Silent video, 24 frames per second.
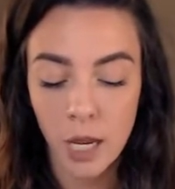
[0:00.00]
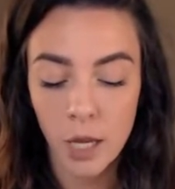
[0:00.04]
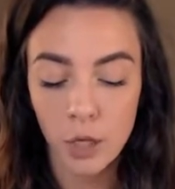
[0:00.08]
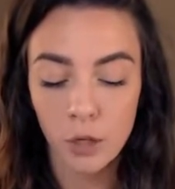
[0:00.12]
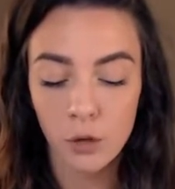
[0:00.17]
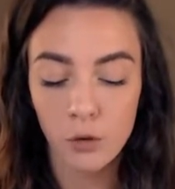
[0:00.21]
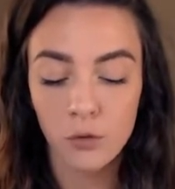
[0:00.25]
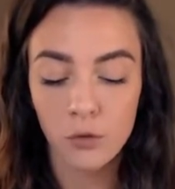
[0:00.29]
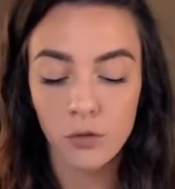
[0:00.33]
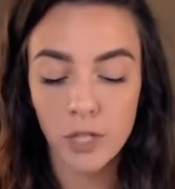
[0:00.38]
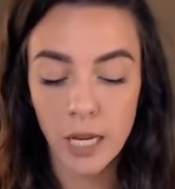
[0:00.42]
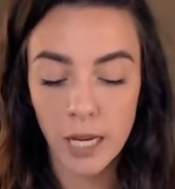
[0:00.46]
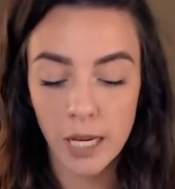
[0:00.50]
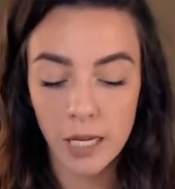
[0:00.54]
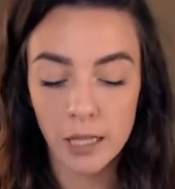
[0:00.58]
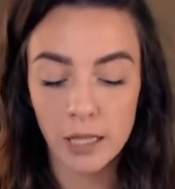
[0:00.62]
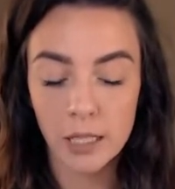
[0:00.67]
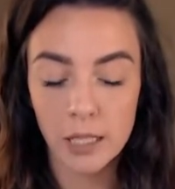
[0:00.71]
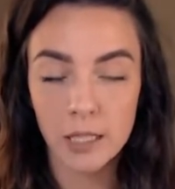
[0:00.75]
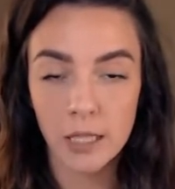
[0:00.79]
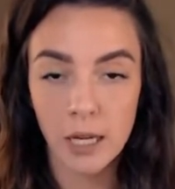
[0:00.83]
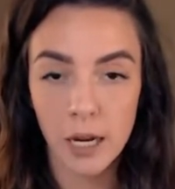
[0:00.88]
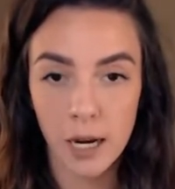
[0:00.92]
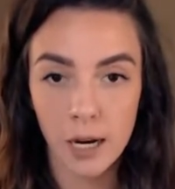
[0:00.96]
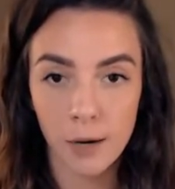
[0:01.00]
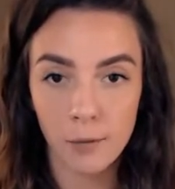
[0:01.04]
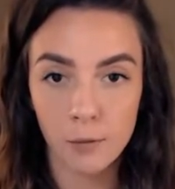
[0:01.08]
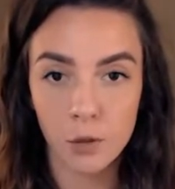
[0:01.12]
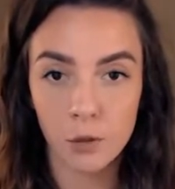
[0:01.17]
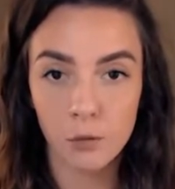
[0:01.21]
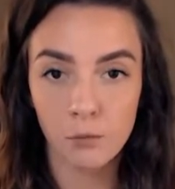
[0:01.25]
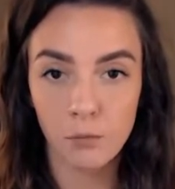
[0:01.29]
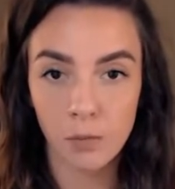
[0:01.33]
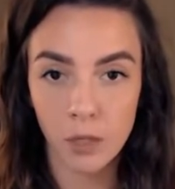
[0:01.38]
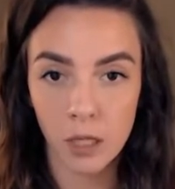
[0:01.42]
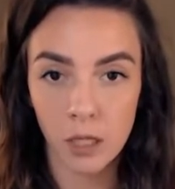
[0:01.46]
You've taken the time to
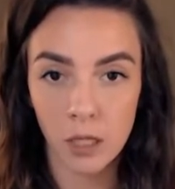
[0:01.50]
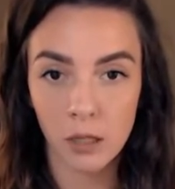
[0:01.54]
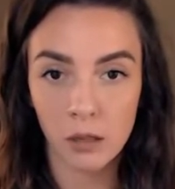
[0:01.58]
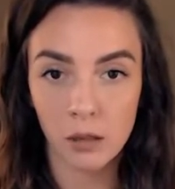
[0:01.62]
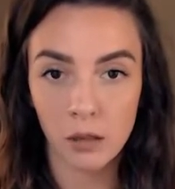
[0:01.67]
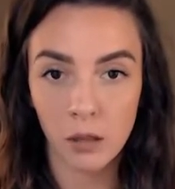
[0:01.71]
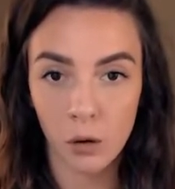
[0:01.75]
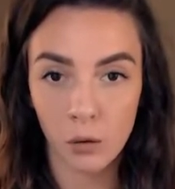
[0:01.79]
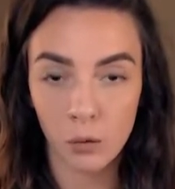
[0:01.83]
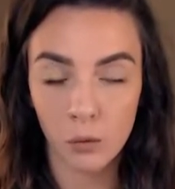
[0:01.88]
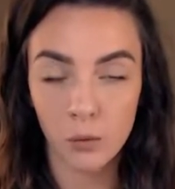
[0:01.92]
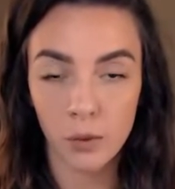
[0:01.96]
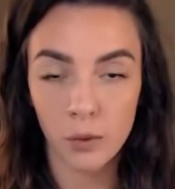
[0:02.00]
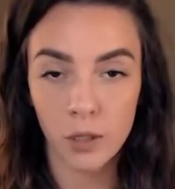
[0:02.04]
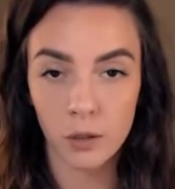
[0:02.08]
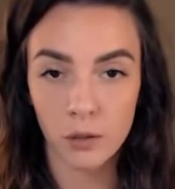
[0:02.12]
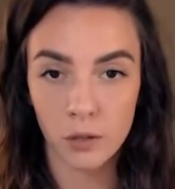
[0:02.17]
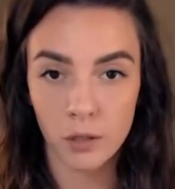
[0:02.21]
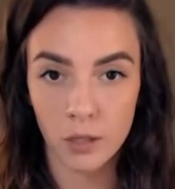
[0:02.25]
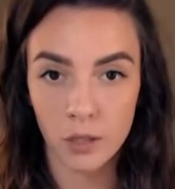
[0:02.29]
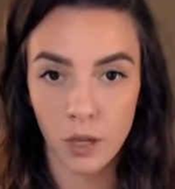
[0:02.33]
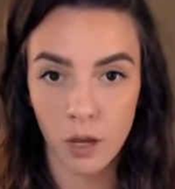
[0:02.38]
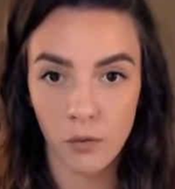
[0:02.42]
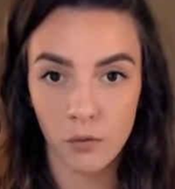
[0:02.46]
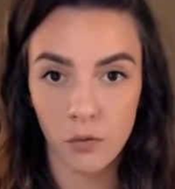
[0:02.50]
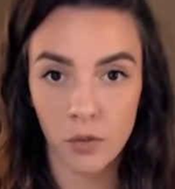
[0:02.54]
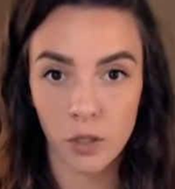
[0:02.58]
be alone with yourself